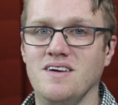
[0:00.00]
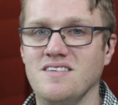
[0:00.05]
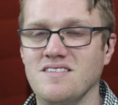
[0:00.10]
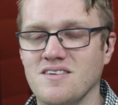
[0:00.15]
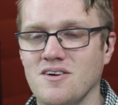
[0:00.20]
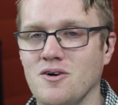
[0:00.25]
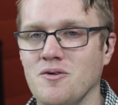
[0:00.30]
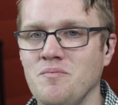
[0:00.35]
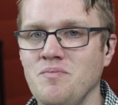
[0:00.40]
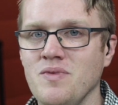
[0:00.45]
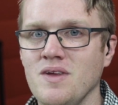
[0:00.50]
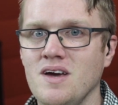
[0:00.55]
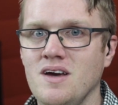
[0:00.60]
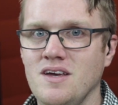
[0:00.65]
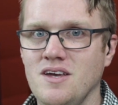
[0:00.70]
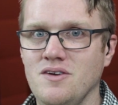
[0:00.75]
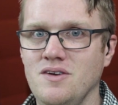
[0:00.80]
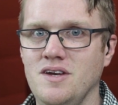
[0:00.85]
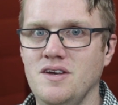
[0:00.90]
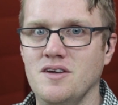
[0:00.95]
So
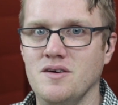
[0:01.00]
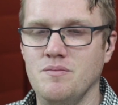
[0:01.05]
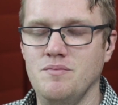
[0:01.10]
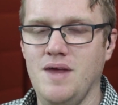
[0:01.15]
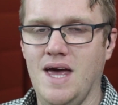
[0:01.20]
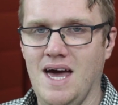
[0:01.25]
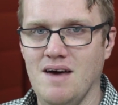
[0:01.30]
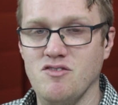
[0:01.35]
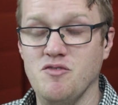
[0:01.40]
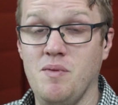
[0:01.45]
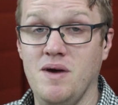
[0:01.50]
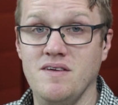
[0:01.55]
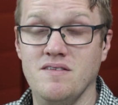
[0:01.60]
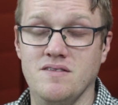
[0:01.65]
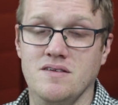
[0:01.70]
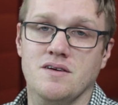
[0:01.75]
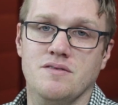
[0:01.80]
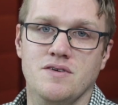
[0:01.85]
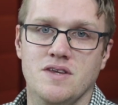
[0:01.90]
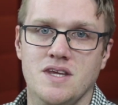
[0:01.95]
you need to have space in
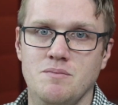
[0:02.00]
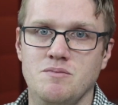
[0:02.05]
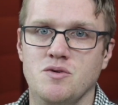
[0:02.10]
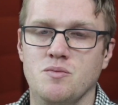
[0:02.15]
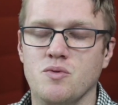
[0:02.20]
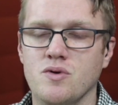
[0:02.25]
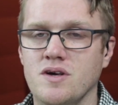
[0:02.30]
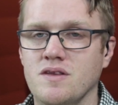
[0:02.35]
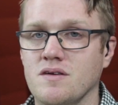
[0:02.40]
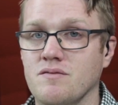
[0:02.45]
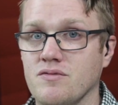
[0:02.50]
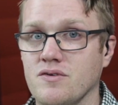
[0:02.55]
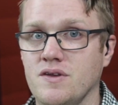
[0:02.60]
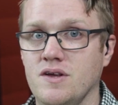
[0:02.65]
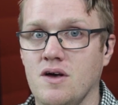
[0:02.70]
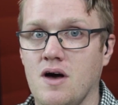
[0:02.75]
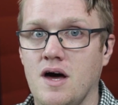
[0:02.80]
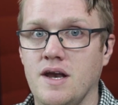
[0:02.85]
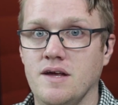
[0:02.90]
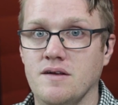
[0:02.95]
there for them to breathe and for the
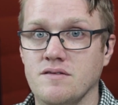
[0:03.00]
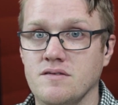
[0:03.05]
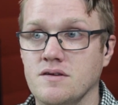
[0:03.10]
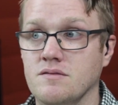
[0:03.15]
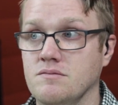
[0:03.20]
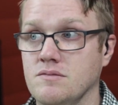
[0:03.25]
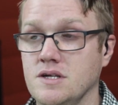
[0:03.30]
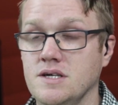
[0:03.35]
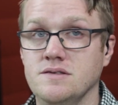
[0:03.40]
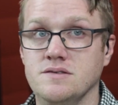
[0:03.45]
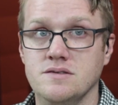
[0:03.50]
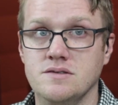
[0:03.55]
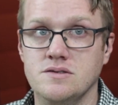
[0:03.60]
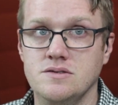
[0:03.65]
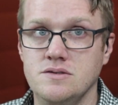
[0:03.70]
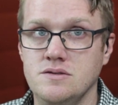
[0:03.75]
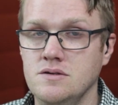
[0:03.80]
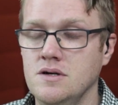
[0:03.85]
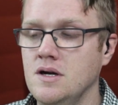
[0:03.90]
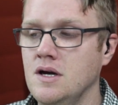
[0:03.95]
audience to listen
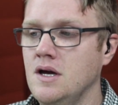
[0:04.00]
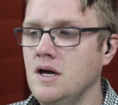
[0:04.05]
too.